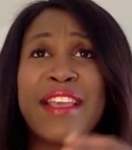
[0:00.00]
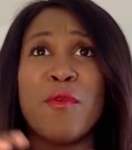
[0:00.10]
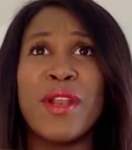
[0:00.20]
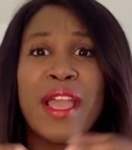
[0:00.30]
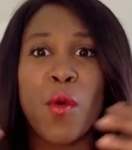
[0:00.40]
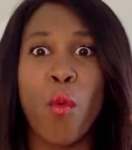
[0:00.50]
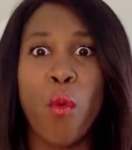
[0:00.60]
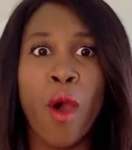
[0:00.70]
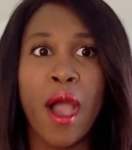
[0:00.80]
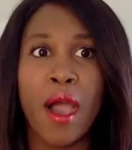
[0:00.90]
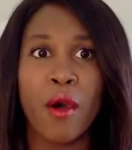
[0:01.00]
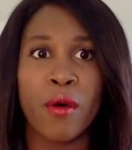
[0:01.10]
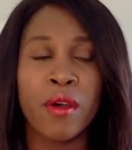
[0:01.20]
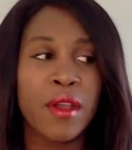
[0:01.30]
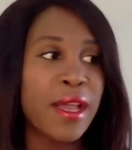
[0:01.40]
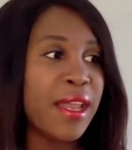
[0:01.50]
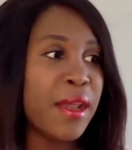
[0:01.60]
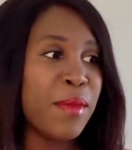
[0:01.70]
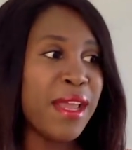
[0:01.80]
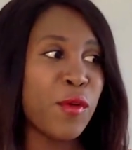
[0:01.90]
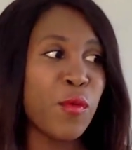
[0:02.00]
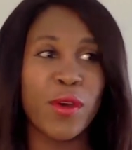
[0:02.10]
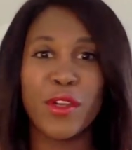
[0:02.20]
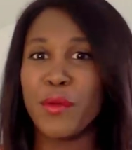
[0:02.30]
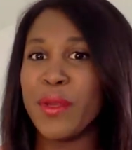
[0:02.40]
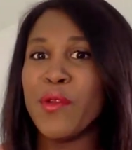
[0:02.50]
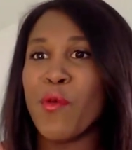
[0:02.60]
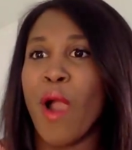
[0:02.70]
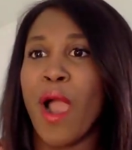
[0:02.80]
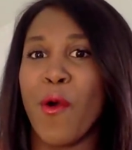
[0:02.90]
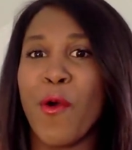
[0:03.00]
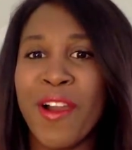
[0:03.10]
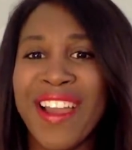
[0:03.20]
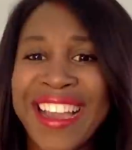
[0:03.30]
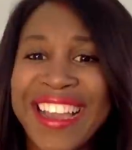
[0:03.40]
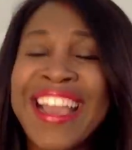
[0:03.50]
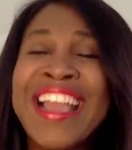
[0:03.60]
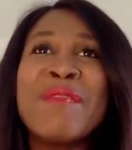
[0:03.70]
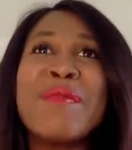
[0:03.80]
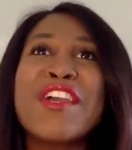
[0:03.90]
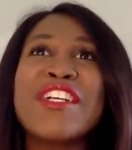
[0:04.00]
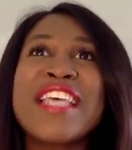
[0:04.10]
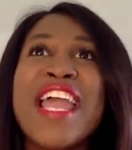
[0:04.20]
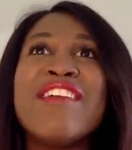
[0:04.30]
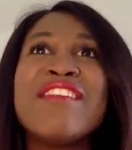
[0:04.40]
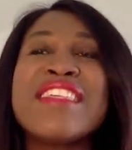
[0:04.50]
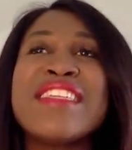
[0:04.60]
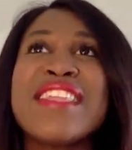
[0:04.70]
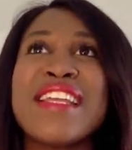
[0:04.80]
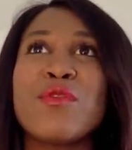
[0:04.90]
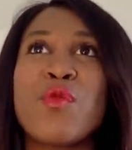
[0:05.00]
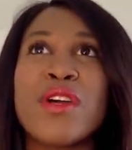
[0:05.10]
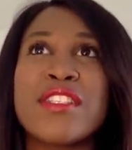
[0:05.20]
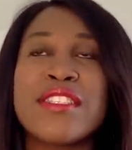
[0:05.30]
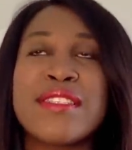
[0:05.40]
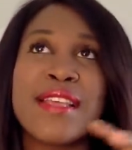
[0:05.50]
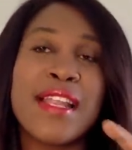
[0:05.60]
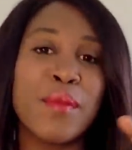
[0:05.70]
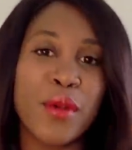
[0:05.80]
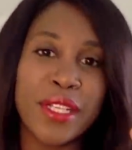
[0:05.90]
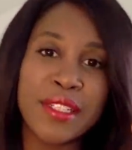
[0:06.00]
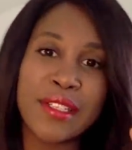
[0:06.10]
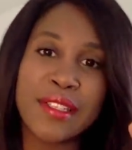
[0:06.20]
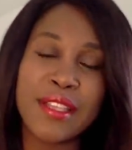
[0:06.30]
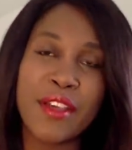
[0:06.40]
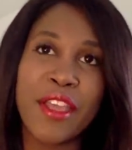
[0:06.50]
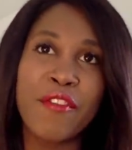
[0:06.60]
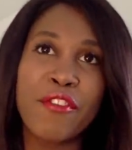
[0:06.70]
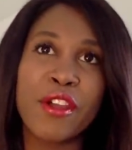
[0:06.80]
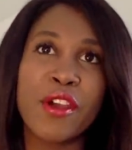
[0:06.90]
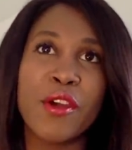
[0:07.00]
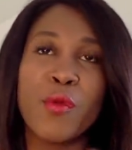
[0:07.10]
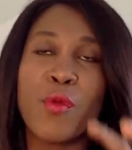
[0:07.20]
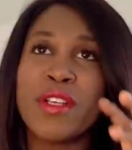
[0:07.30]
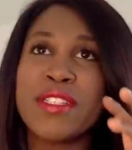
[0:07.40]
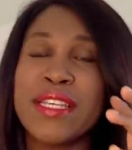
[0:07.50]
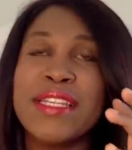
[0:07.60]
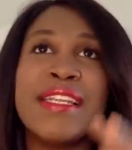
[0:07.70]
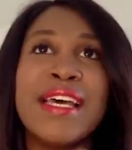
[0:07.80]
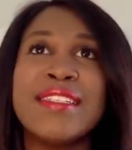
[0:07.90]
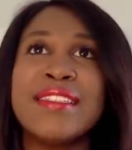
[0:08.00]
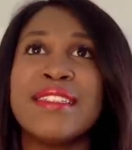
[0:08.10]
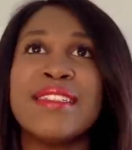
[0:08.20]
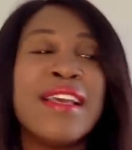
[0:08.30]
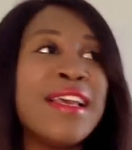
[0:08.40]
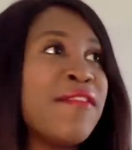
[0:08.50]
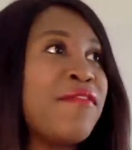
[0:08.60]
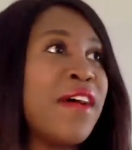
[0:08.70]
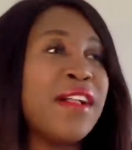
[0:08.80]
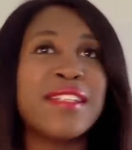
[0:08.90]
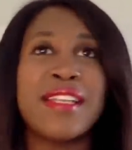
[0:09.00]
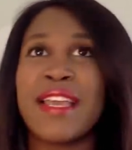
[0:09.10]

they were like, wow. And I'm like, what do you mean, wow? Because everything that wasn't celebrated in South Africa was in London, felt